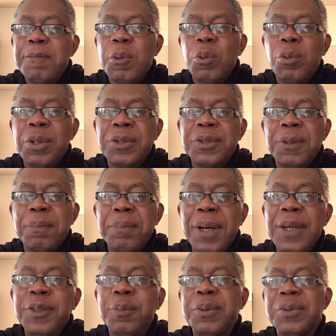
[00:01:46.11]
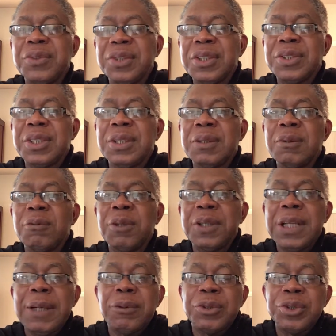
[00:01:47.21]
was the best musician when they
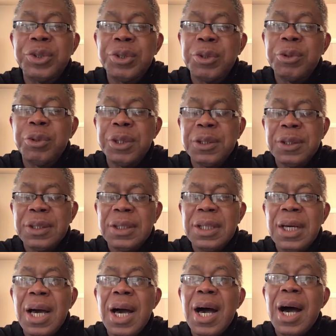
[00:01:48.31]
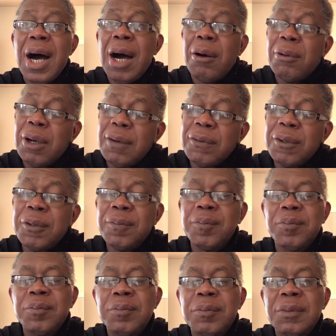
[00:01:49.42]
were children. However,
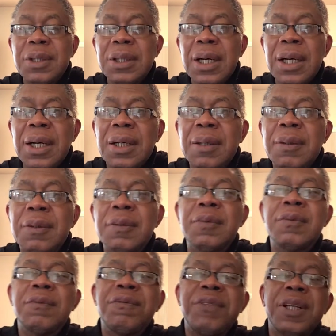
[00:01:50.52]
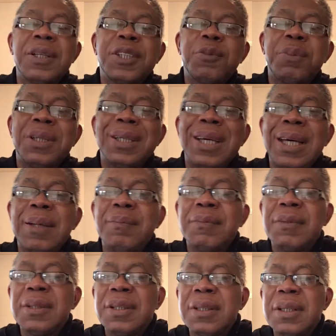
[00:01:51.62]
Felix became
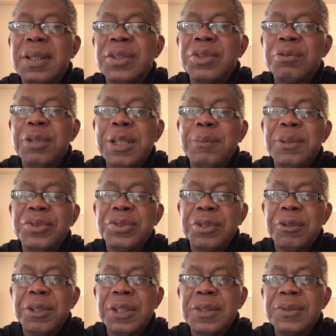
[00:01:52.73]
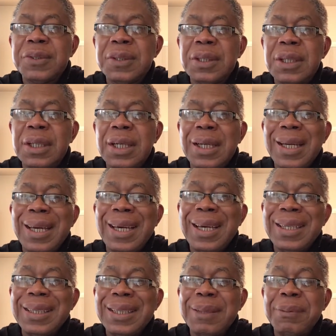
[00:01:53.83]
extremely serious and
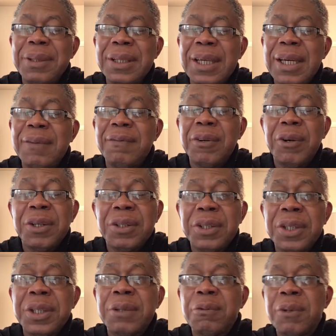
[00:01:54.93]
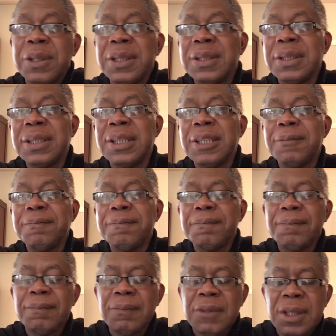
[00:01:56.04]
he became very good at what he did.
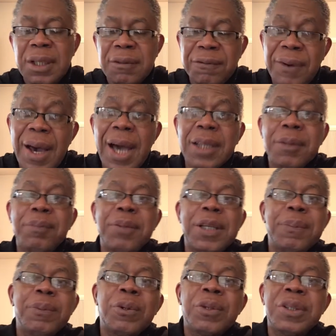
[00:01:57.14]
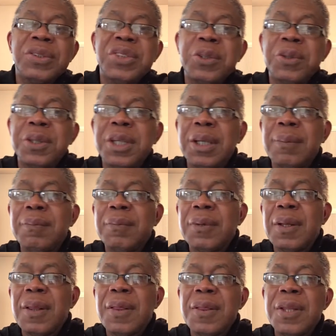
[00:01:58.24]
In fact, people considered him
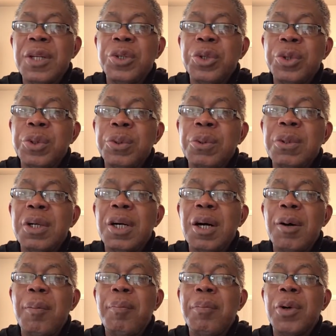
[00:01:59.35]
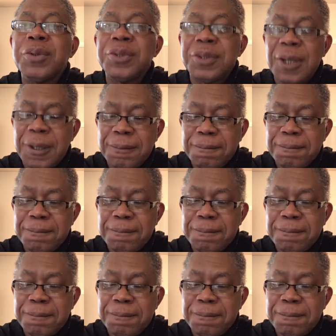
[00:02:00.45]
the new Mozart.